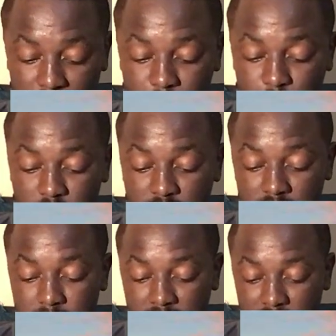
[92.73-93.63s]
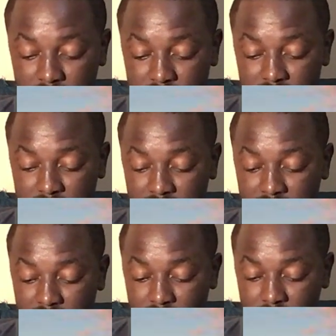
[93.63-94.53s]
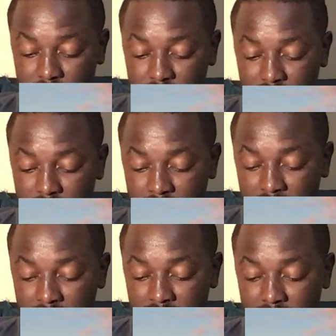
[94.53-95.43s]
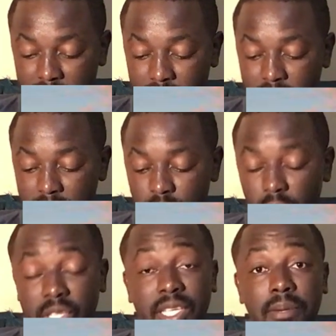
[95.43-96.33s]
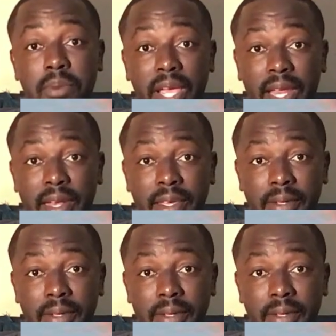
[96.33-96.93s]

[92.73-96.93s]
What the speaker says: and forestry productions that carry the John Deere brand.